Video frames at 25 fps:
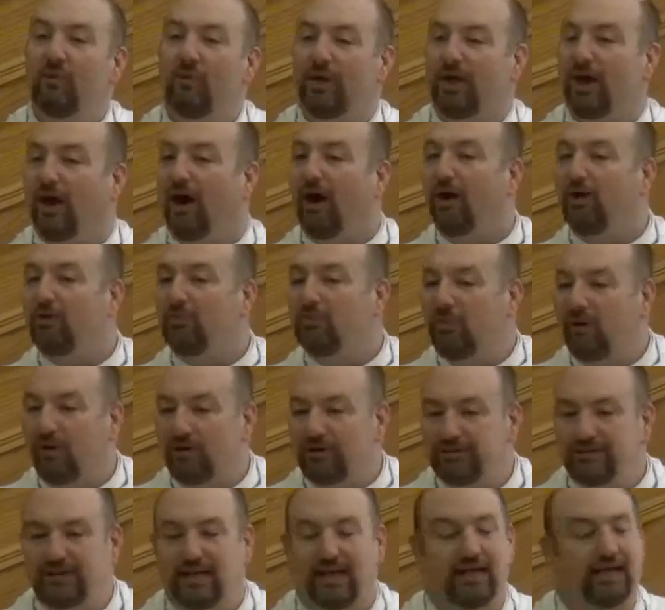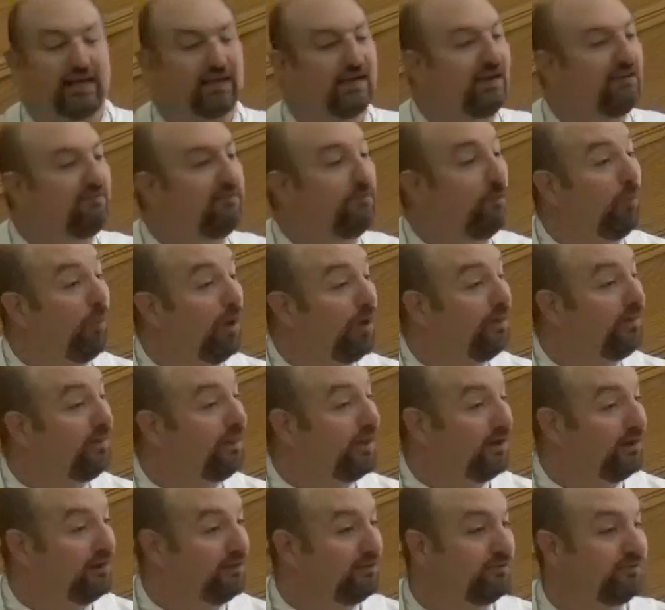We all partake of one
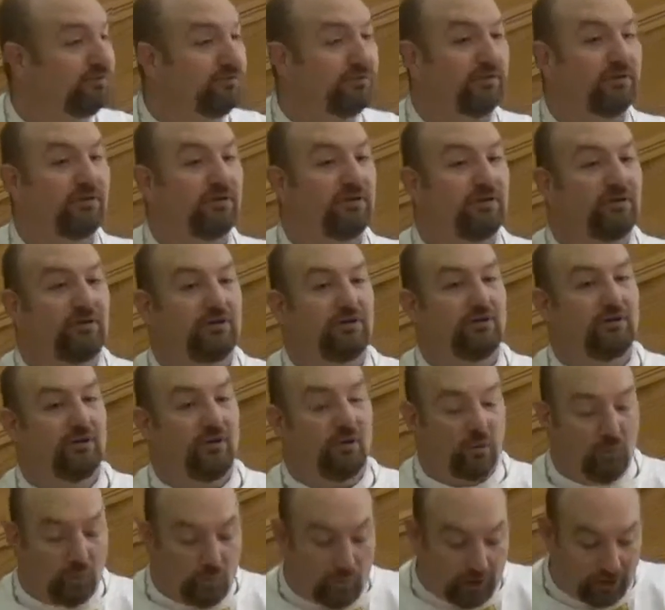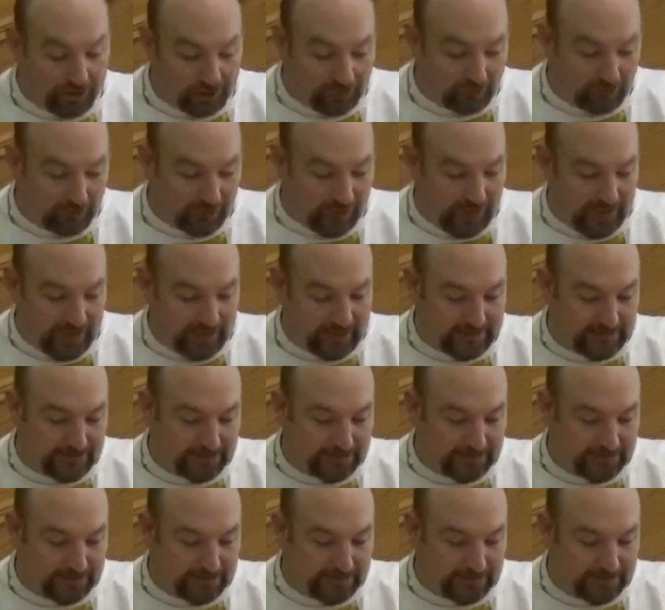loaf, one bread.